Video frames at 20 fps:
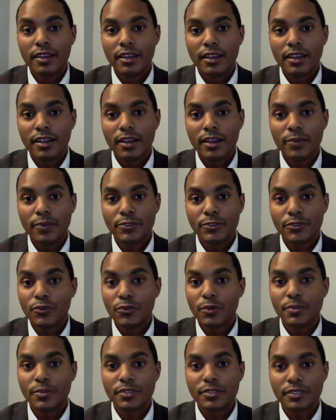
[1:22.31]
And I was
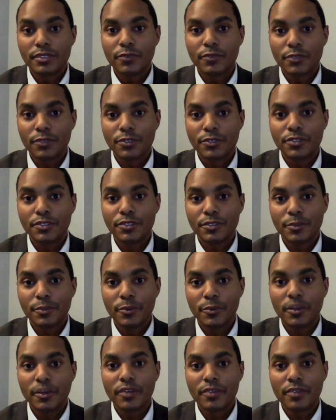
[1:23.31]
enormously fortunate to be
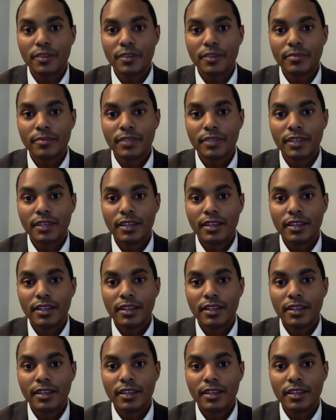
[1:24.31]
one of them.